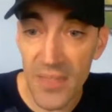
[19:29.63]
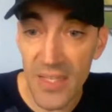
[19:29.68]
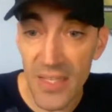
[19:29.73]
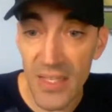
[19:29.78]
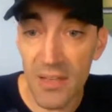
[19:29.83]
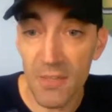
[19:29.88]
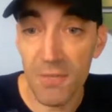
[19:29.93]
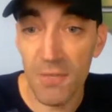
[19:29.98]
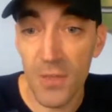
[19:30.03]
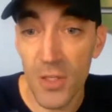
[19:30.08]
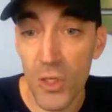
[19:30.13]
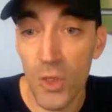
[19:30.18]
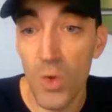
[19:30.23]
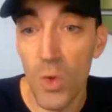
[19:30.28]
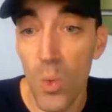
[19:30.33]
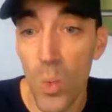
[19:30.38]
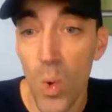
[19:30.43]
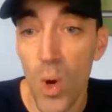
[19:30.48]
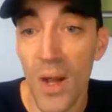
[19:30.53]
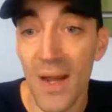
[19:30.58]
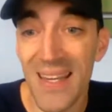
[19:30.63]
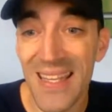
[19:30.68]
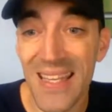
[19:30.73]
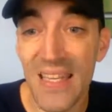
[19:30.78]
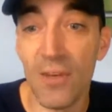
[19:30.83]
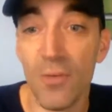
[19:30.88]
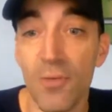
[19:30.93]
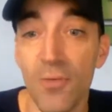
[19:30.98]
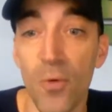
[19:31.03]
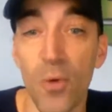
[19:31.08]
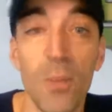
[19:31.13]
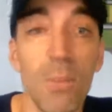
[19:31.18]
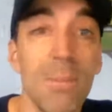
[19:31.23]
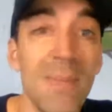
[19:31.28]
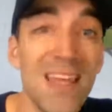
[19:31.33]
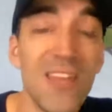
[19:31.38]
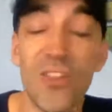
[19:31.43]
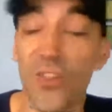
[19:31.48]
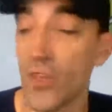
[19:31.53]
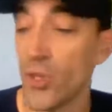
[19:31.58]
if you want
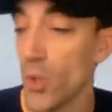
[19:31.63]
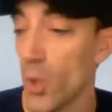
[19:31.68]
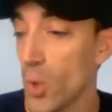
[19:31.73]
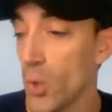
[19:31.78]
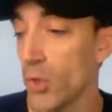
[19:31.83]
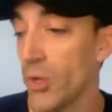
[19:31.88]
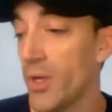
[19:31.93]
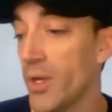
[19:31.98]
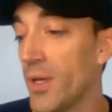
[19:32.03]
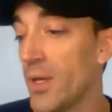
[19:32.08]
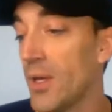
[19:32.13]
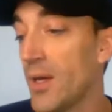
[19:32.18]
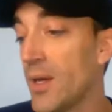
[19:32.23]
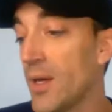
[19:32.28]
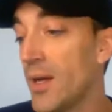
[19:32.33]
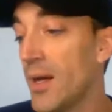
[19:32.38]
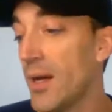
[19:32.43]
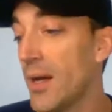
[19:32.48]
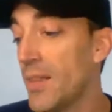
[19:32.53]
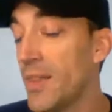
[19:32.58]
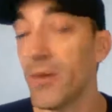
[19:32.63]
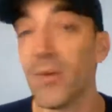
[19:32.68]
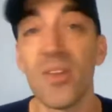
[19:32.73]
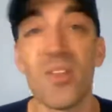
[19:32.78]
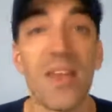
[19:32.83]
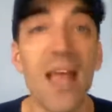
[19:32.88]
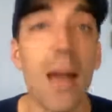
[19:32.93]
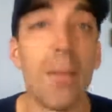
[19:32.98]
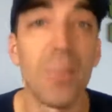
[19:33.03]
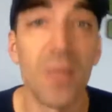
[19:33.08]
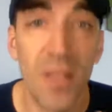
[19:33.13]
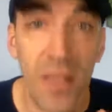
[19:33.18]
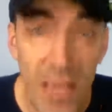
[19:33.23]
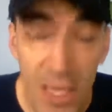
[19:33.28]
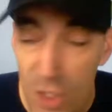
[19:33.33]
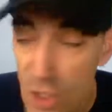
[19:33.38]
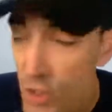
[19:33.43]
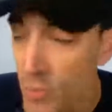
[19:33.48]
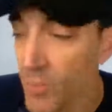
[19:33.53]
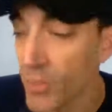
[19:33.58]
information, there is an
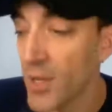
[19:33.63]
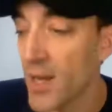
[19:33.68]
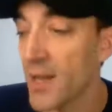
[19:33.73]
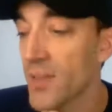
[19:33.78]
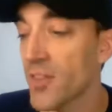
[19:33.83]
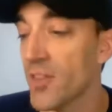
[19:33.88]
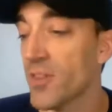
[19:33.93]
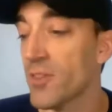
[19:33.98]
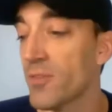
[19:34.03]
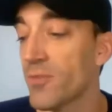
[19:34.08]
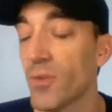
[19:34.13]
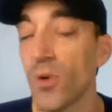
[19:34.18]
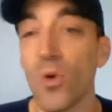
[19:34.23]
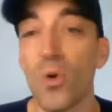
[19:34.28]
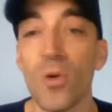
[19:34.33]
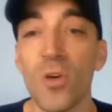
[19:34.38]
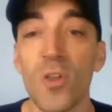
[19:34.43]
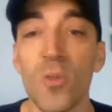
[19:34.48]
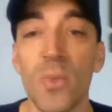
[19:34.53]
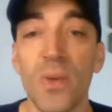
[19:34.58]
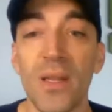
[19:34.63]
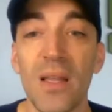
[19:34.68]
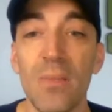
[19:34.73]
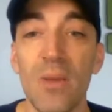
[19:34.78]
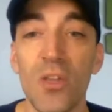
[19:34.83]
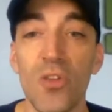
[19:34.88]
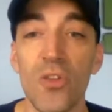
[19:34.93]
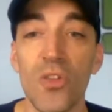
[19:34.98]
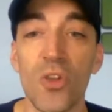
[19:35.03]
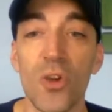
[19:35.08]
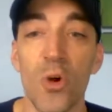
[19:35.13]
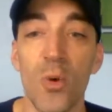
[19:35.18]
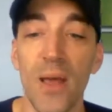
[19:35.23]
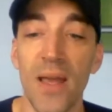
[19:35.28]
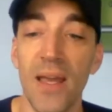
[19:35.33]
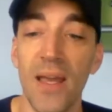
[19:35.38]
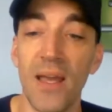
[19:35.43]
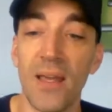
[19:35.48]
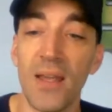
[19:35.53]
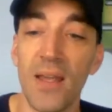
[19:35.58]
application process, of course, but let me just go
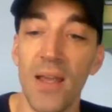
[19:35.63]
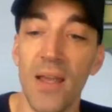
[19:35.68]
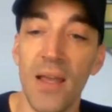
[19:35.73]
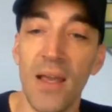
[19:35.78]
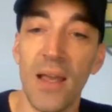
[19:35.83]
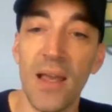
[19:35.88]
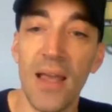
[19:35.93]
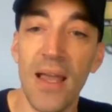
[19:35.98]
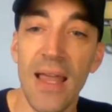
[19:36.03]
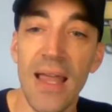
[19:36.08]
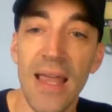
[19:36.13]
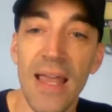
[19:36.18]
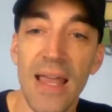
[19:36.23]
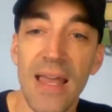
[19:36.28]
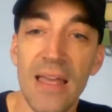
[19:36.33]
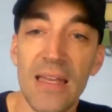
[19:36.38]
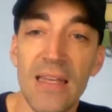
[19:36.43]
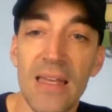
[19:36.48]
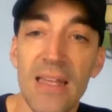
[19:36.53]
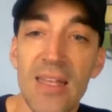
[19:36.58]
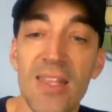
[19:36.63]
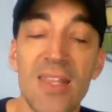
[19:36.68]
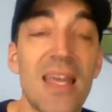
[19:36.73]
ahead and